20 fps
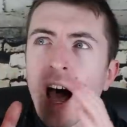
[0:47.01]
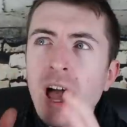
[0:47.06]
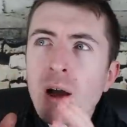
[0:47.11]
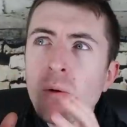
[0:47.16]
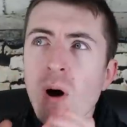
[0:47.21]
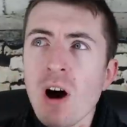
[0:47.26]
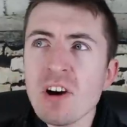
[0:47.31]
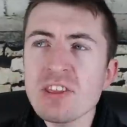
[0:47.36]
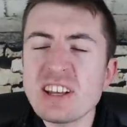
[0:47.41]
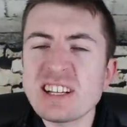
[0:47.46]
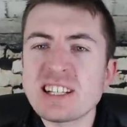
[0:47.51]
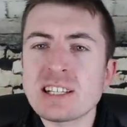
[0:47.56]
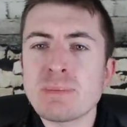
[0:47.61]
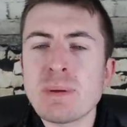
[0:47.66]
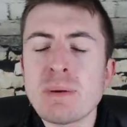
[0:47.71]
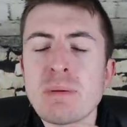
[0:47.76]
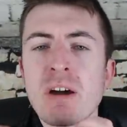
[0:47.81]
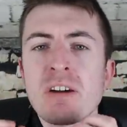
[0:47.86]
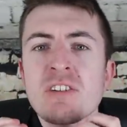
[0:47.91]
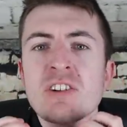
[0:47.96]
I want this to
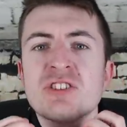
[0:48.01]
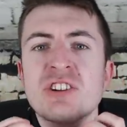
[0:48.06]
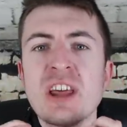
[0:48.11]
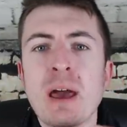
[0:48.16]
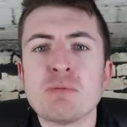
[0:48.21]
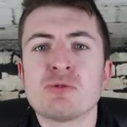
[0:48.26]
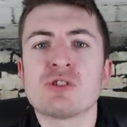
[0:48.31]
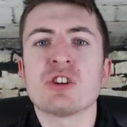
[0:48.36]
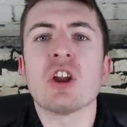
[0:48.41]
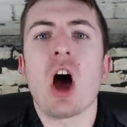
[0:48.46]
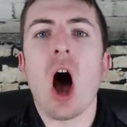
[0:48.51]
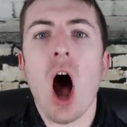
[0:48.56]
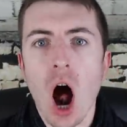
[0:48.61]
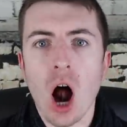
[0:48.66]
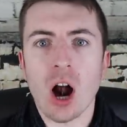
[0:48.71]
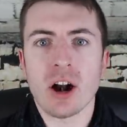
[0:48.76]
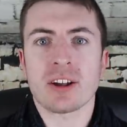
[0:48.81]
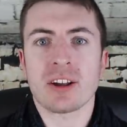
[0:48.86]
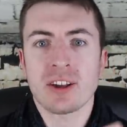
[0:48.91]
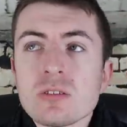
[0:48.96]
be my redemption
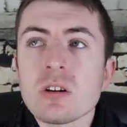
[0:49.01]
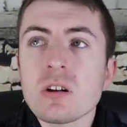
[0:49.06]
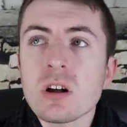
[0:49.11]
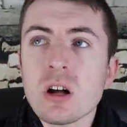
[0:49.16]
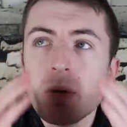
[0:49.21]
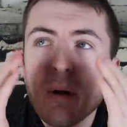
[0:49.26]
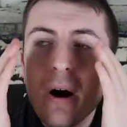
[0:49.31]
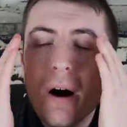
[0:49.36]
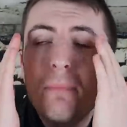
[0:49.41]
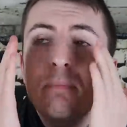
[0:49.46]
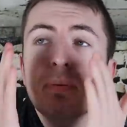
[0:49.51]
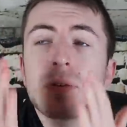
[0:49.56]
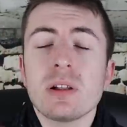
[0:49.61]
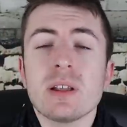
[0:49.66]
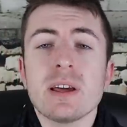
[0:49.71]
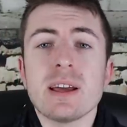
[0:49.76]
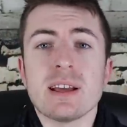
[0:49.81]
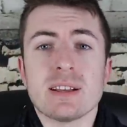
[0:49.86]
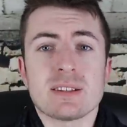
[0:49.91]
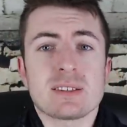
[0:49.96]
arc. So come on,
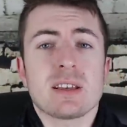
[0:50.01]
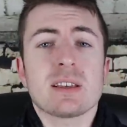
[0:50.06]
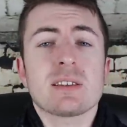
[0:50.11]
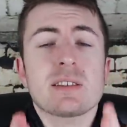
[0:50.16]
please.